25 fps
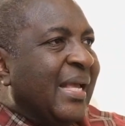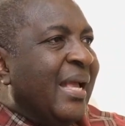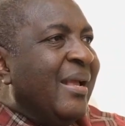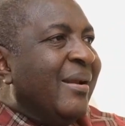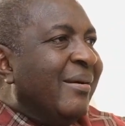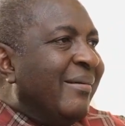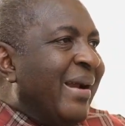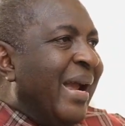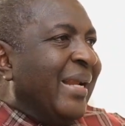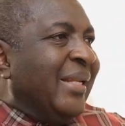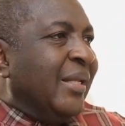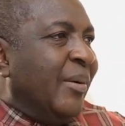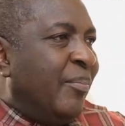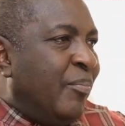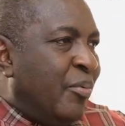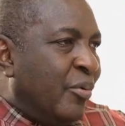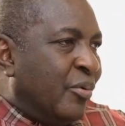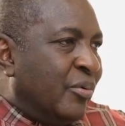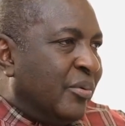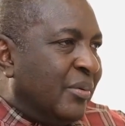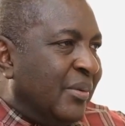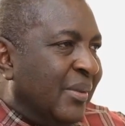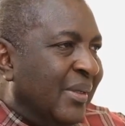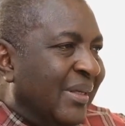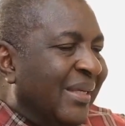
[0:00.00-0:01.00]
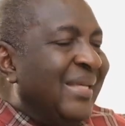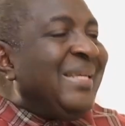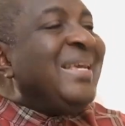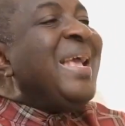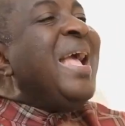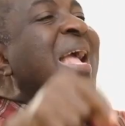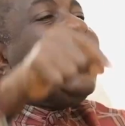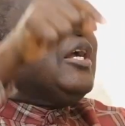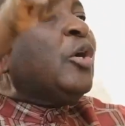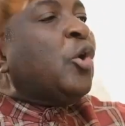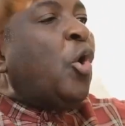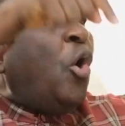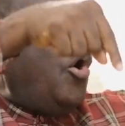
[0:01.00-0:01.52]
and write the books, he
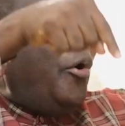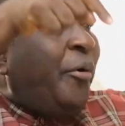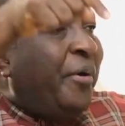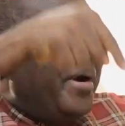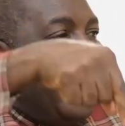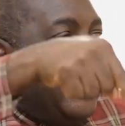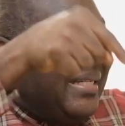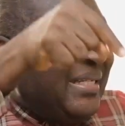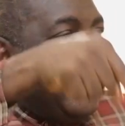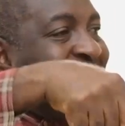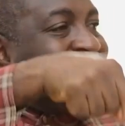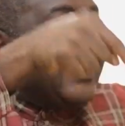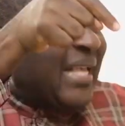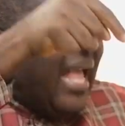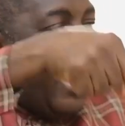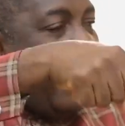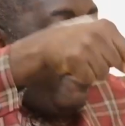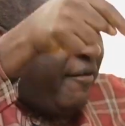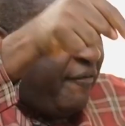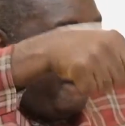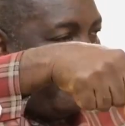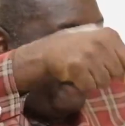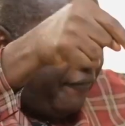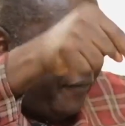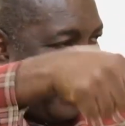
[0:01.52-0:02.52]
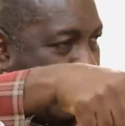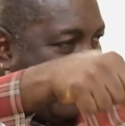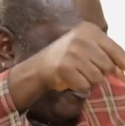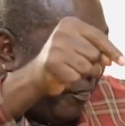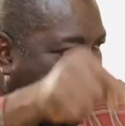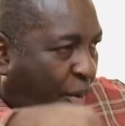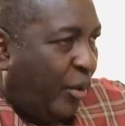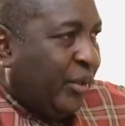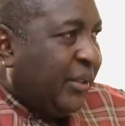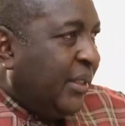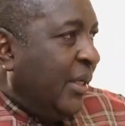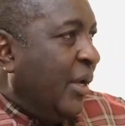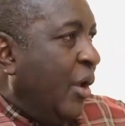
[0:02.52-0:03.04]
encourages
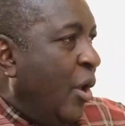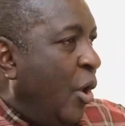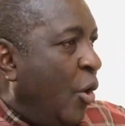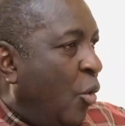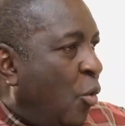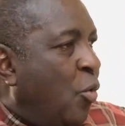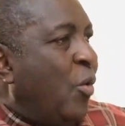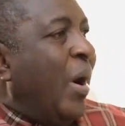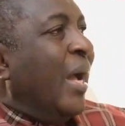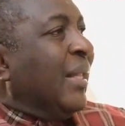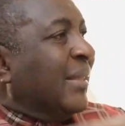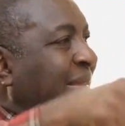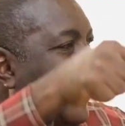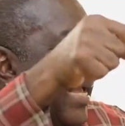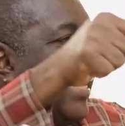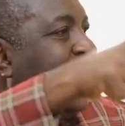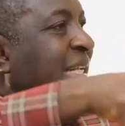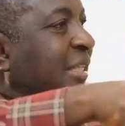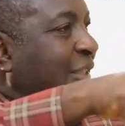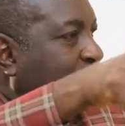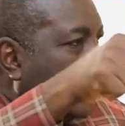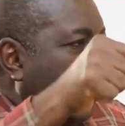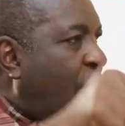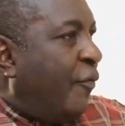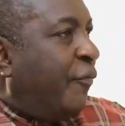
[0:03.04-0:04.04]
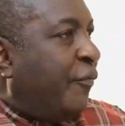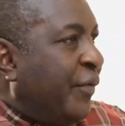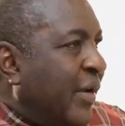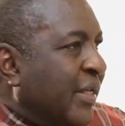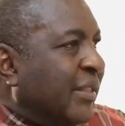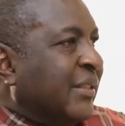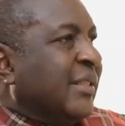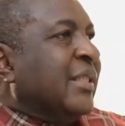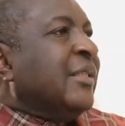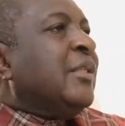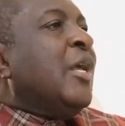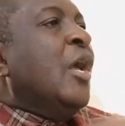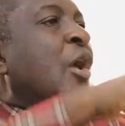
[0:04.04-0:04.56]
everybody to who attend his
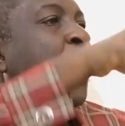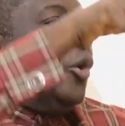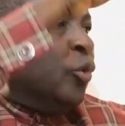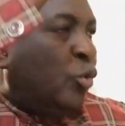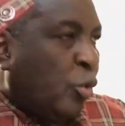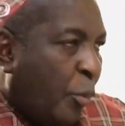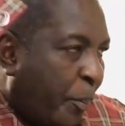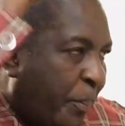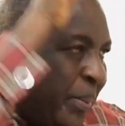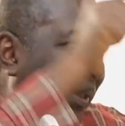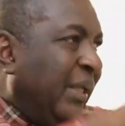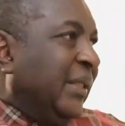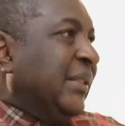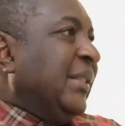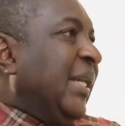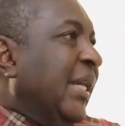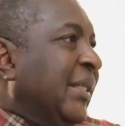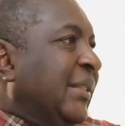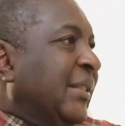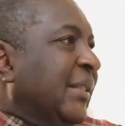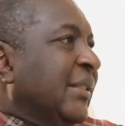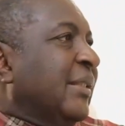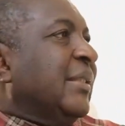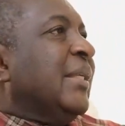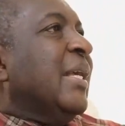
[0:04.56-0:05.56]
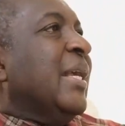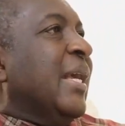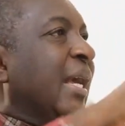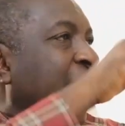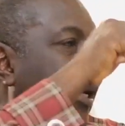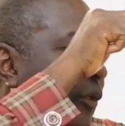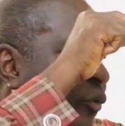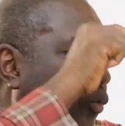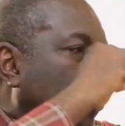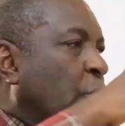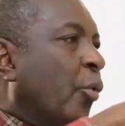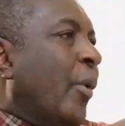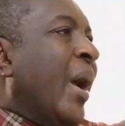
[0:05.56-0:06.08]
conferences to build churches mm.
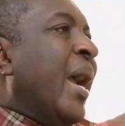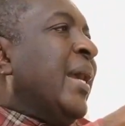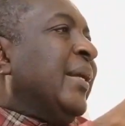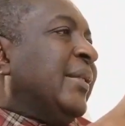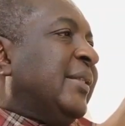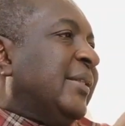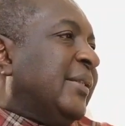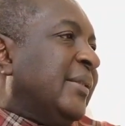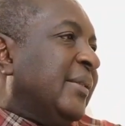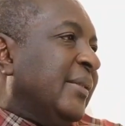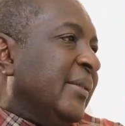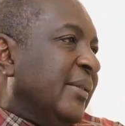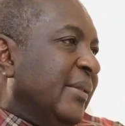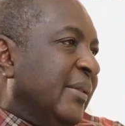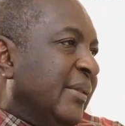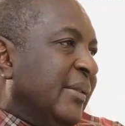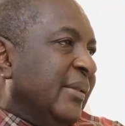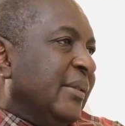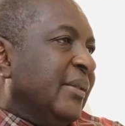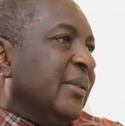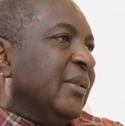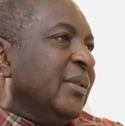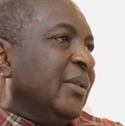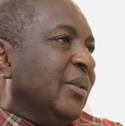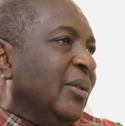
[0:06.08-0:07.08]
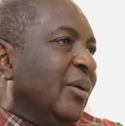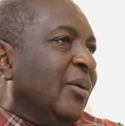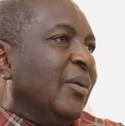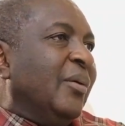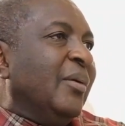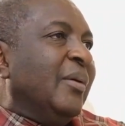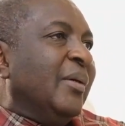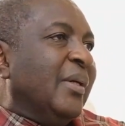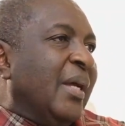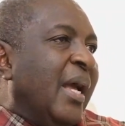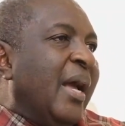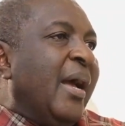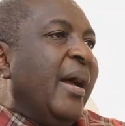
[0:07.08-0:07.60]
and to write. Wow. You
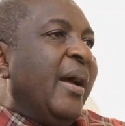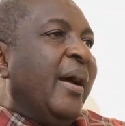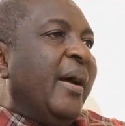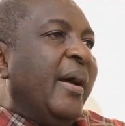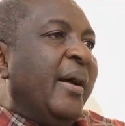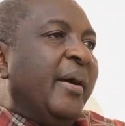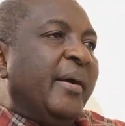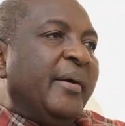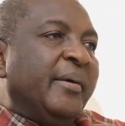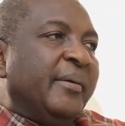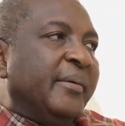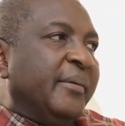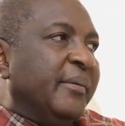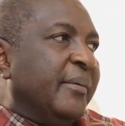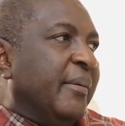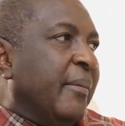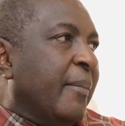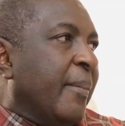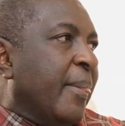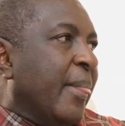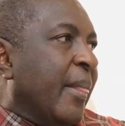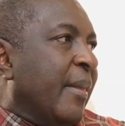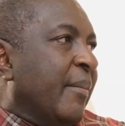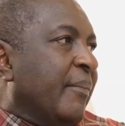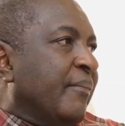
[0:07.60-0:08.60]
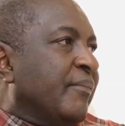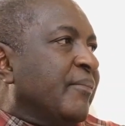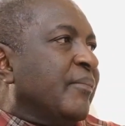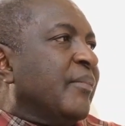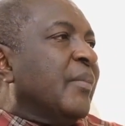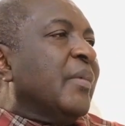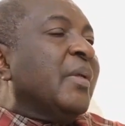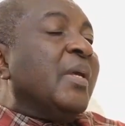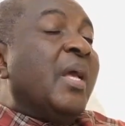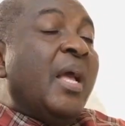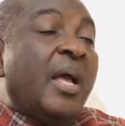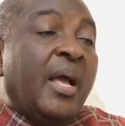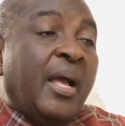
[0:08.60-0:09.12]
know, yeah. He is a great
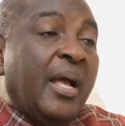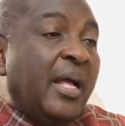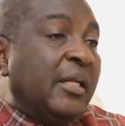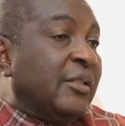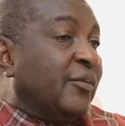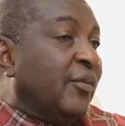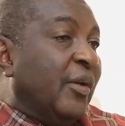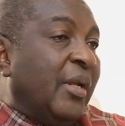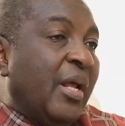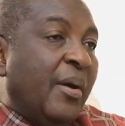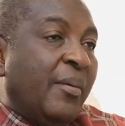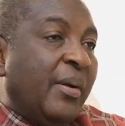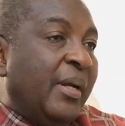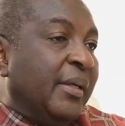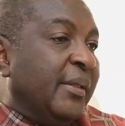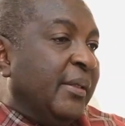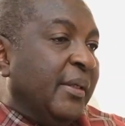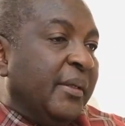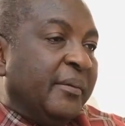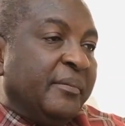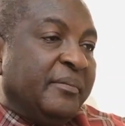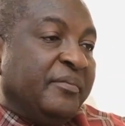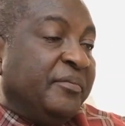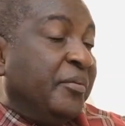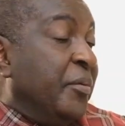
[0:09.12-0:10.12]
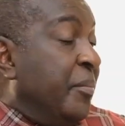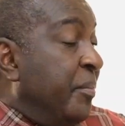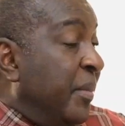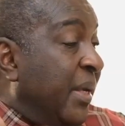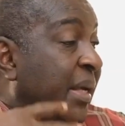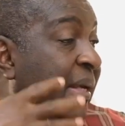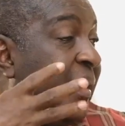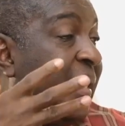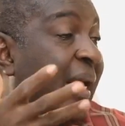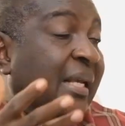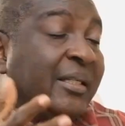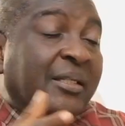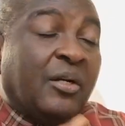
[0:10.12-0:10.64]
encourager. Yeah, that's what I want. For
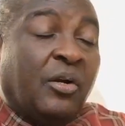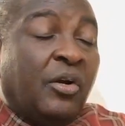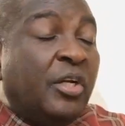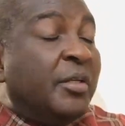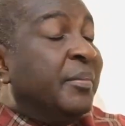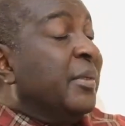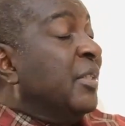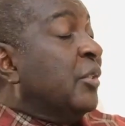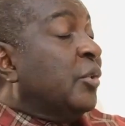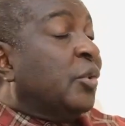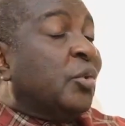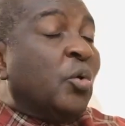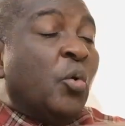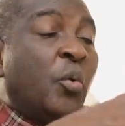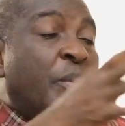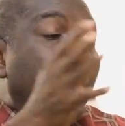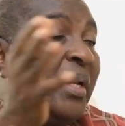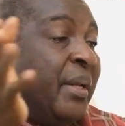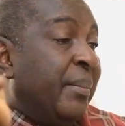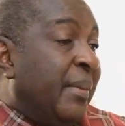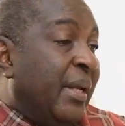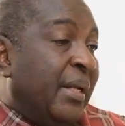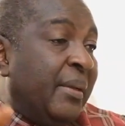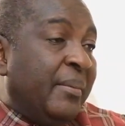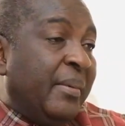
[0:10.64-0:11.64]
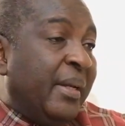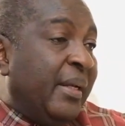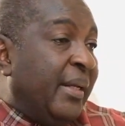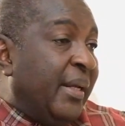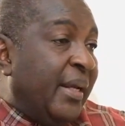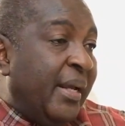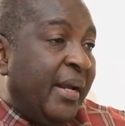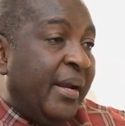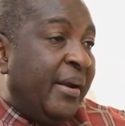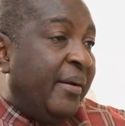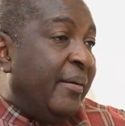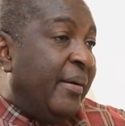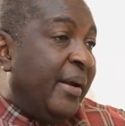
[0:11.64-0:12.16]
me, as a encouraging in so many, many, many
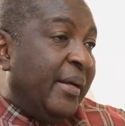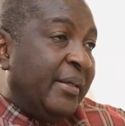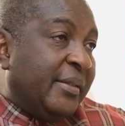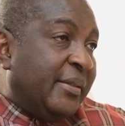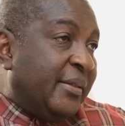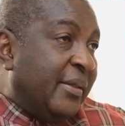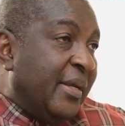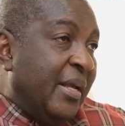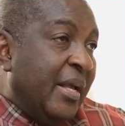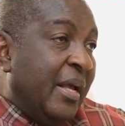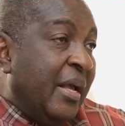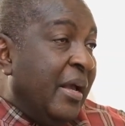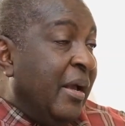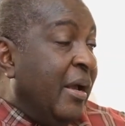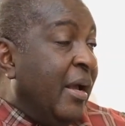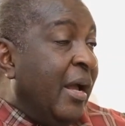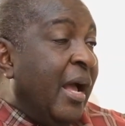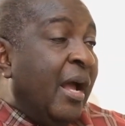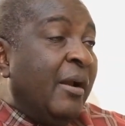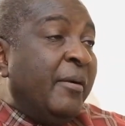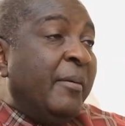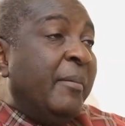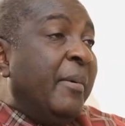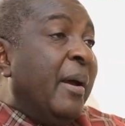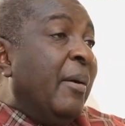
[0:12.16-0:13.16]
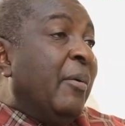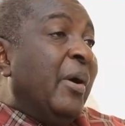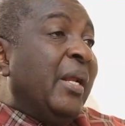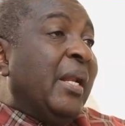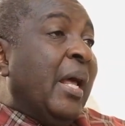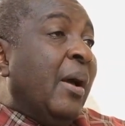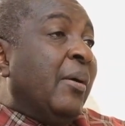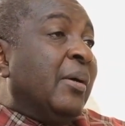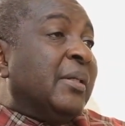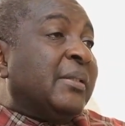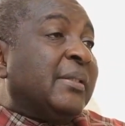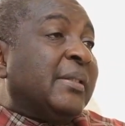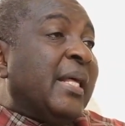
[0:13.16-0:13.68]
areas. I remember when
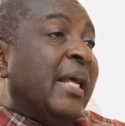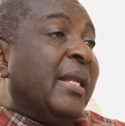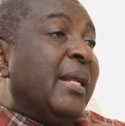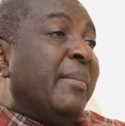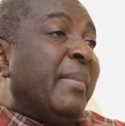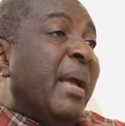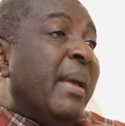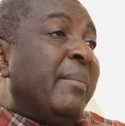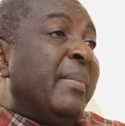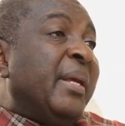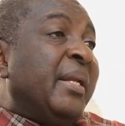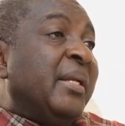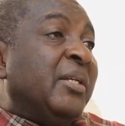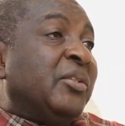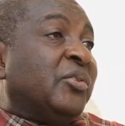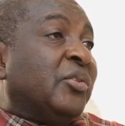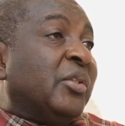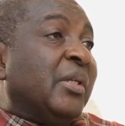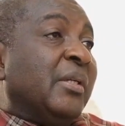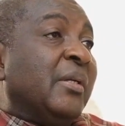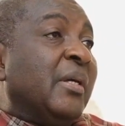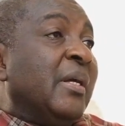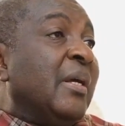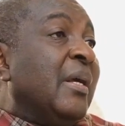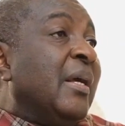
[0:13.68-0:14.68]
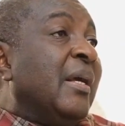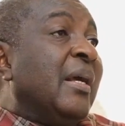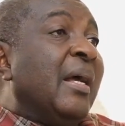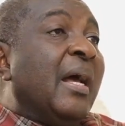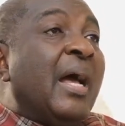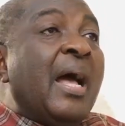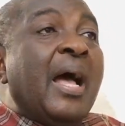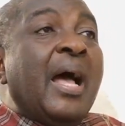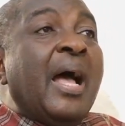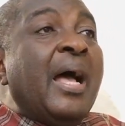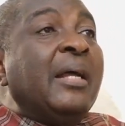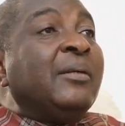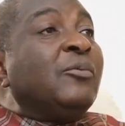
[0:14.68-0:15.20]
I was starting my ministry,
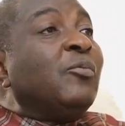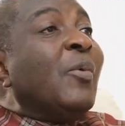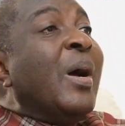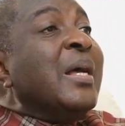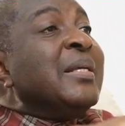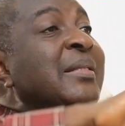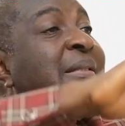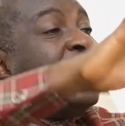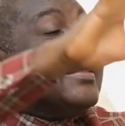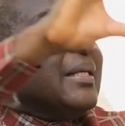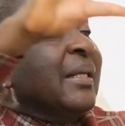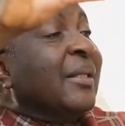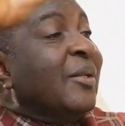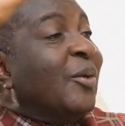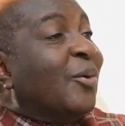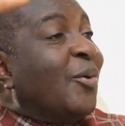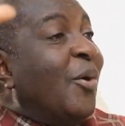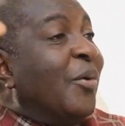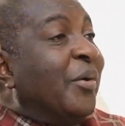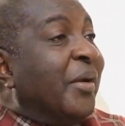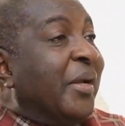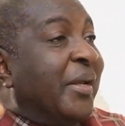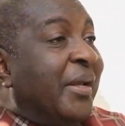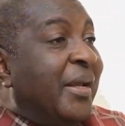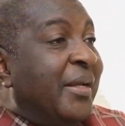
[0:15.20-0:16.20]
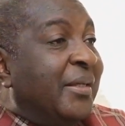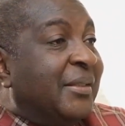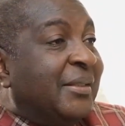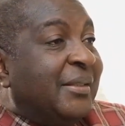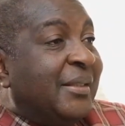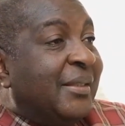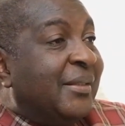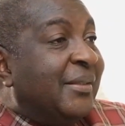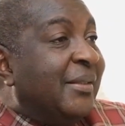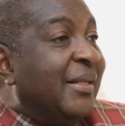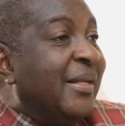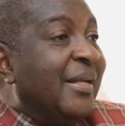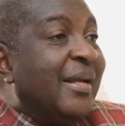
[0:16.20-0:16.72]
I had one single
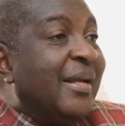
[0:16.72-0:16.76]
congregation